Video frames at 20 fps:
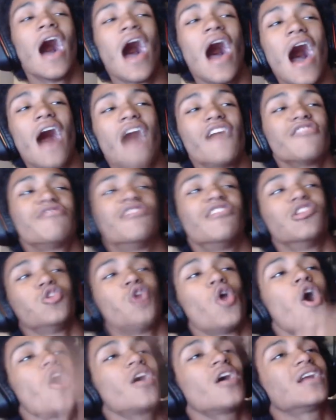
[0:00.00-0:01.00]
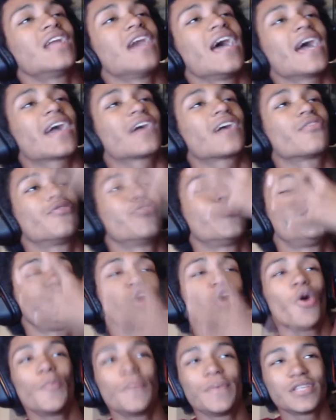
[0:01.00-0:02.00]
The long neck, the
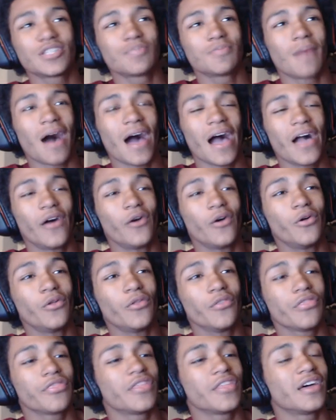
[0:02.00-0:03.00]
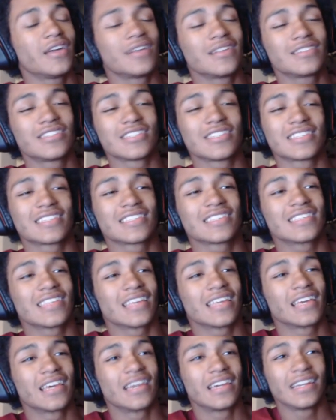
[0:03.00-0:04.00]
dopey smile, the
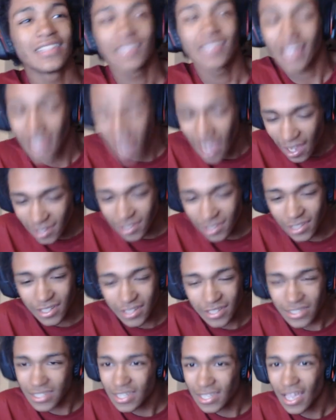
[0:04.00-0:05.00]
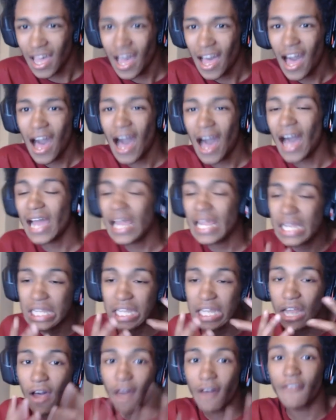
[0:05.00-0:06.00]
colors. I
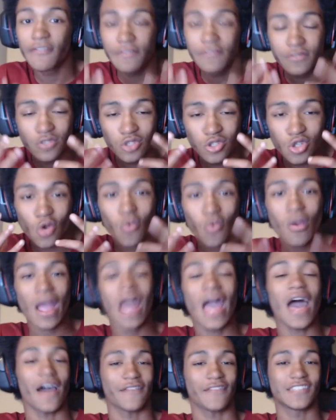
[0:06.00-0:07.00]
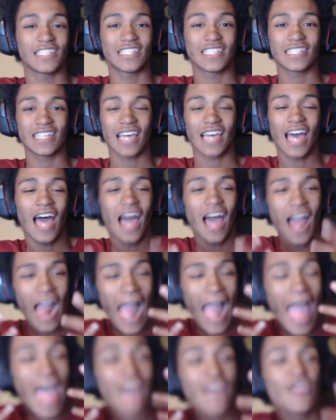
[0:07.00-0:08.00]
love giraffes.
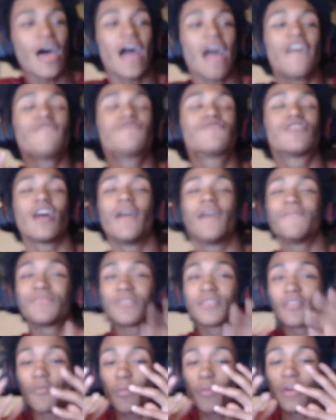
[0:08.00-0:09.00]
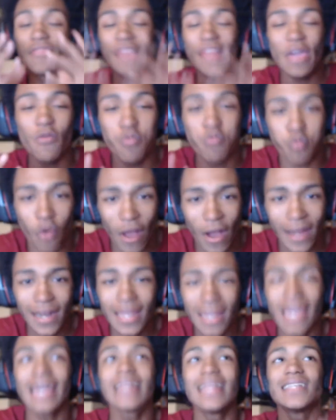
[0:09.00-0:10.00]
And when they run,
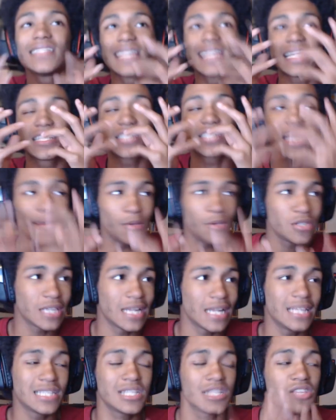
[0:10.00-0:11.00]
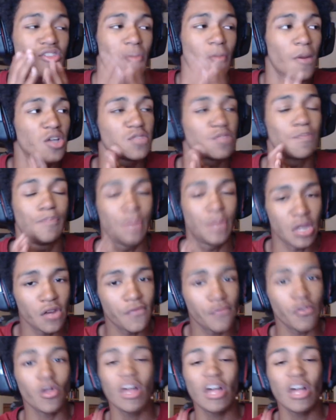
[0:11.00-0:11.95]
it is like simultaneously the most beautiful and the